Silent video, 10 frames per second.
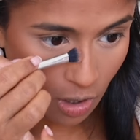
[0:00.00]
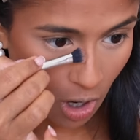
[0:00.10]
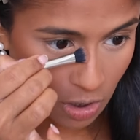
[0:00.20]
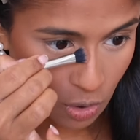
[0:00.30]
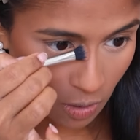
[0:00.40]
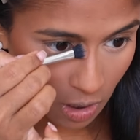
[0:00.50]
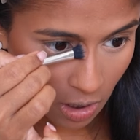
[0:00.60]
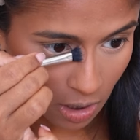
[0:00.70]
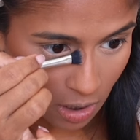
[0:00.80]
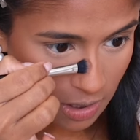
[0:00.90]

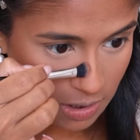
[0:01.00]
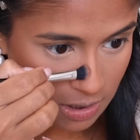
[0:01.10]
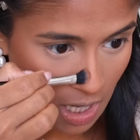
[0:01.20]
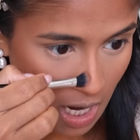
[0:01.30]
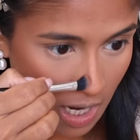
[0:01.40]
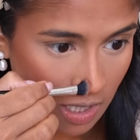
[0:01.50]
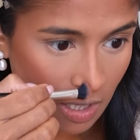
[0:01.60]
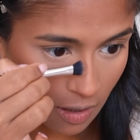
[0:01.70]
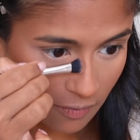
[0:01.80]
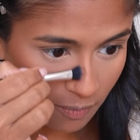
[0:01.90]
Contour the side
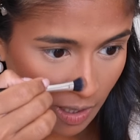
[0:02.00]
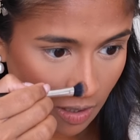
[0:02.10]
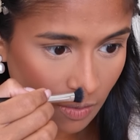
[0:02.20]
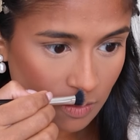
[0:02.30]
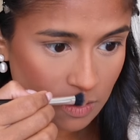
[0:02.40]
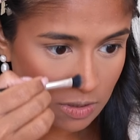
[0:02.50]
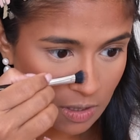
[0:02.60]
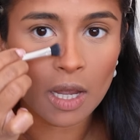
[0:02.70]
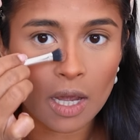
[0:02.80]
of my nose